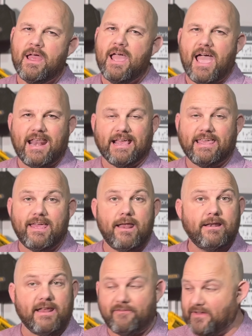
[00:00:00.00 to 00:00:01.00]
And again,
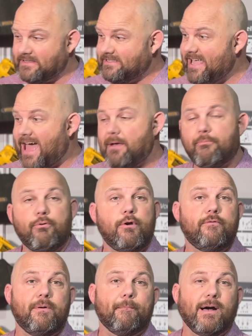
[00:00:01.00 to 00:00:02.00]
if it's dad
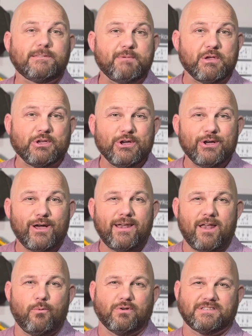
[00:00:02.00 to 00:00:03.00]
approved, it must be good,
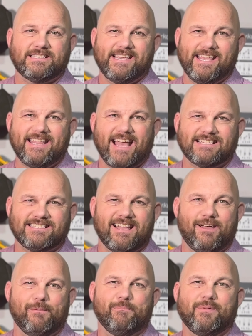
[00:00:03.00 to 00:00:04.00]
and we'll see you next time.